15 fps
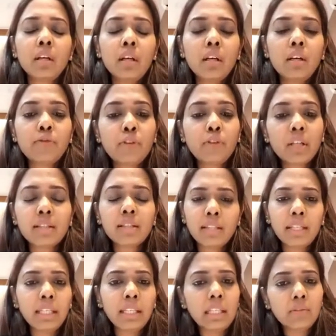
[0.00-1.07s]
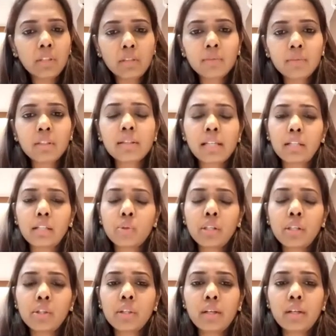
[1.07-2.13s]
first thing even if the
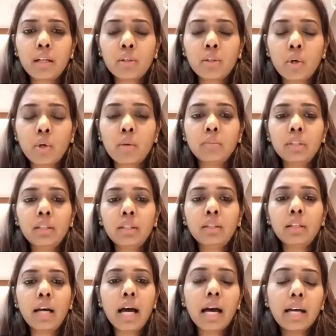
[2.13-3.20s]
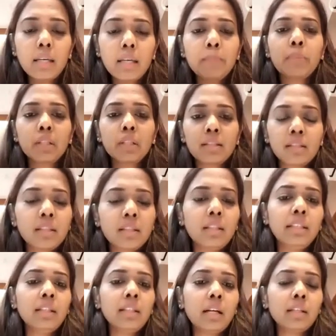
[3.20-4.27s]
saturation are normal i personally
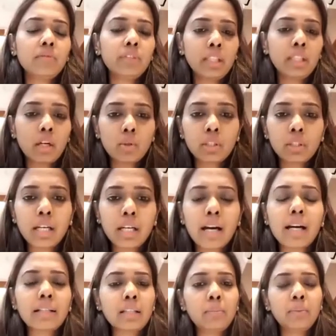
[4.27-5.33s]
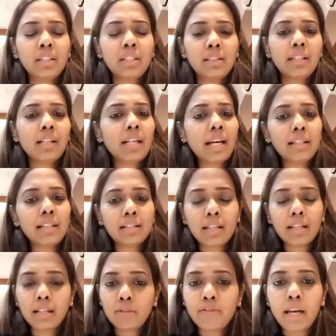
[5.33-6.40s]
without the rt-pcr i
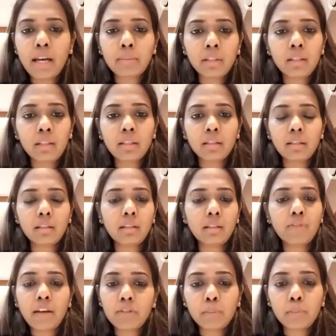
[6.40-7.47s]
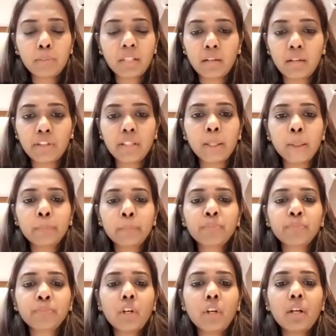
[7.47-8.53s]
start Fabi uh, favipiravir
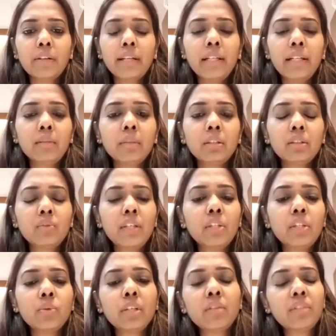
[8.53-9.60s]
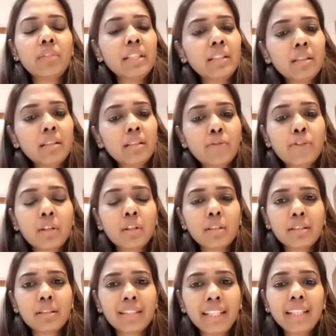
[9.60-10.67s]
all right because when you give it in the first
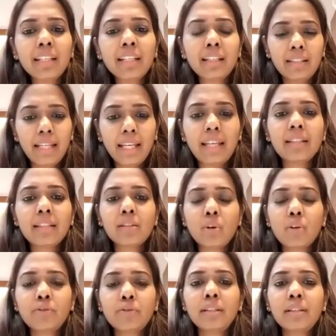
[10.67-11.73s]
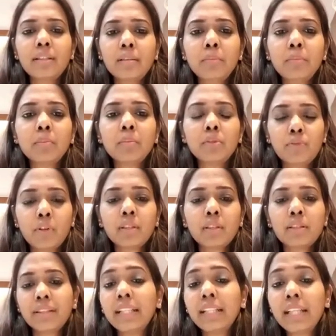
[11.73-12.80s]
three days of the symptoms first
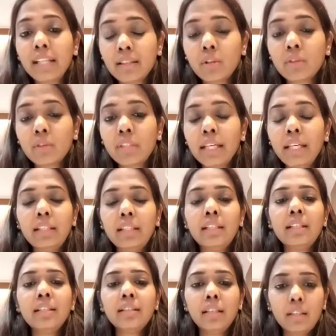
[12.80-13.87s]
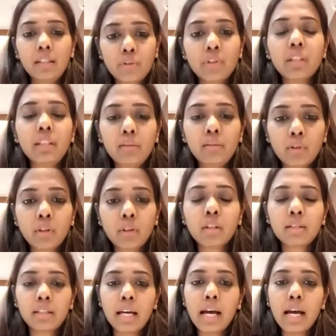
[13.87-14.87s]
three days of the illness it really works i